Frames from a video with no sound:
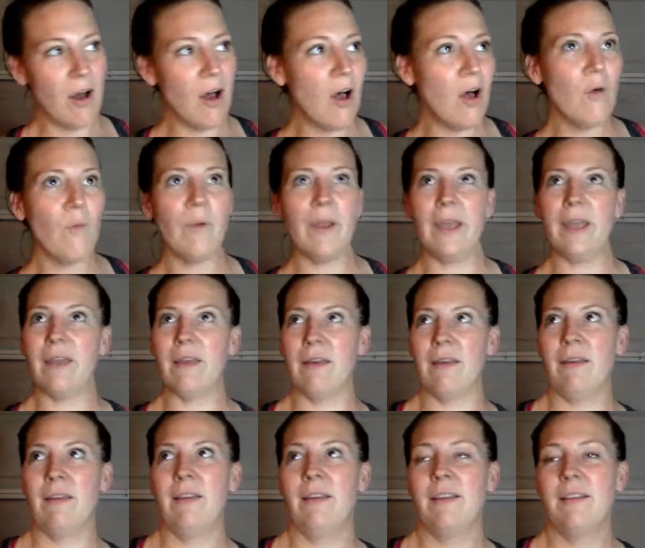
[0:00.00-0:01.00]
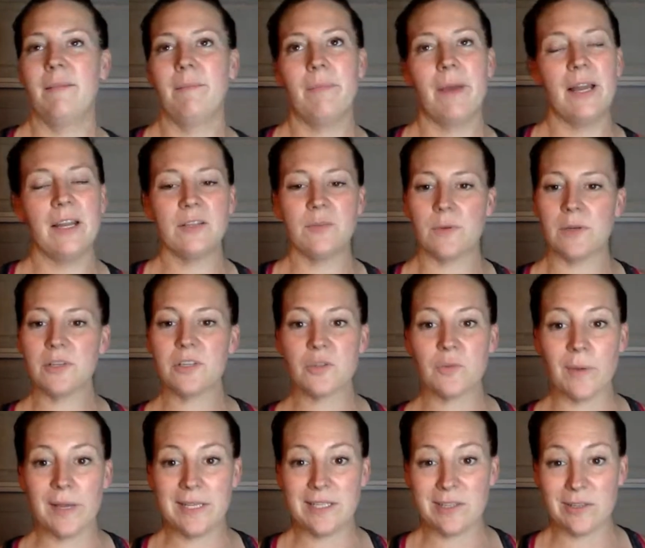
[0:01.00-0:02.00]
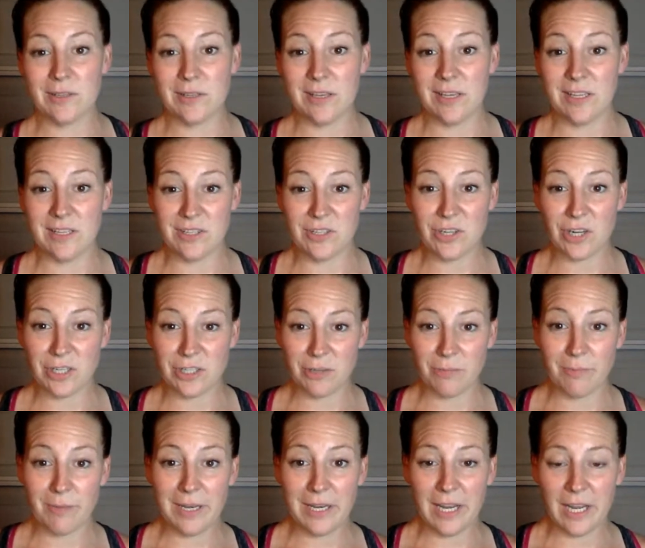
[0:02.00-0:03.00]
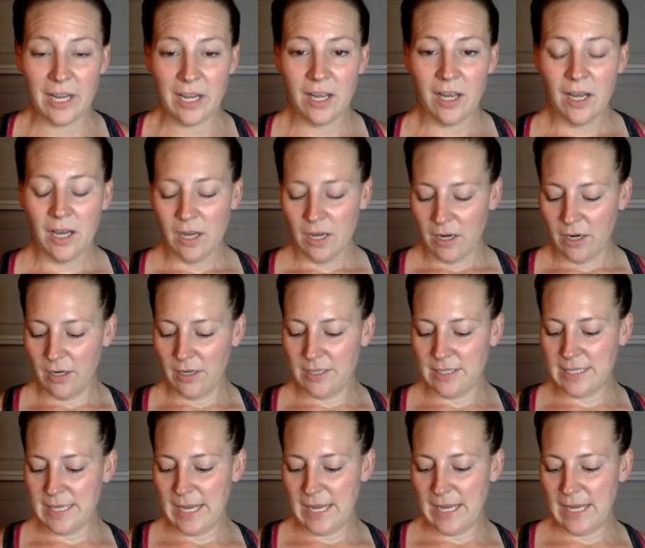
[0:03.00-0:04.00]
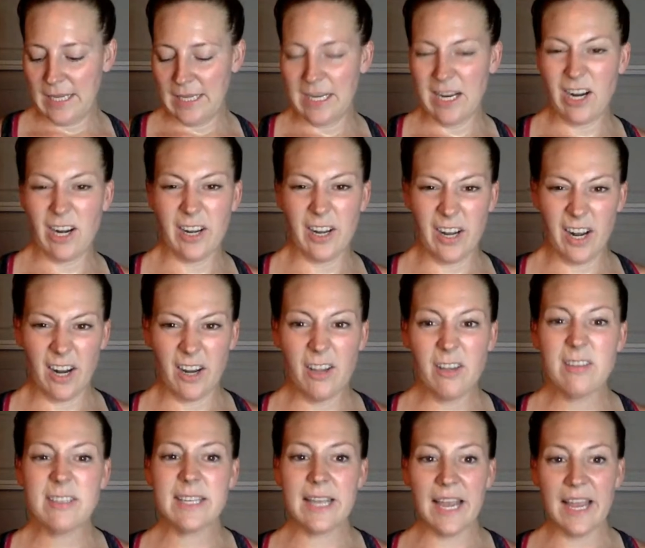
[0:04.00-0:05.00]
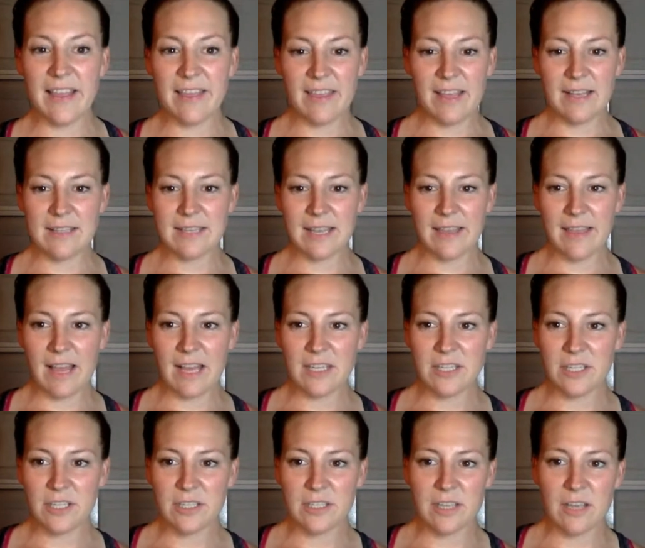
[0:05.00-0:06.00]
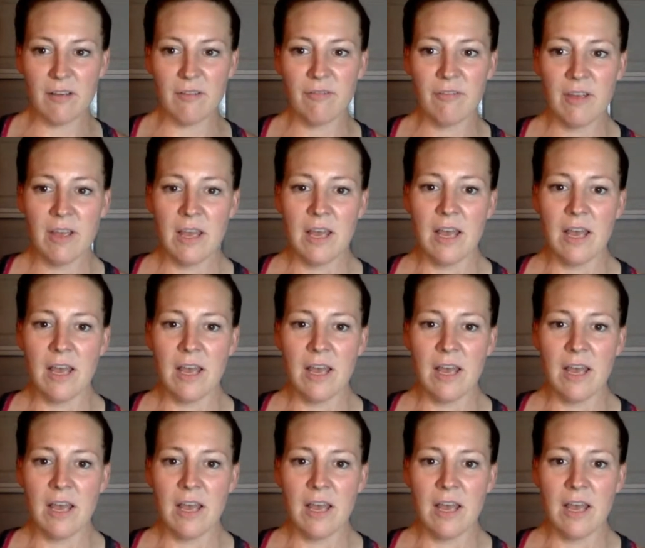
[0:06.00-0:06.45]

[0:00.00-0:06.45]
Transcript: all week? Might as well just wait and start till Monday. Are you saying things like that to yourself?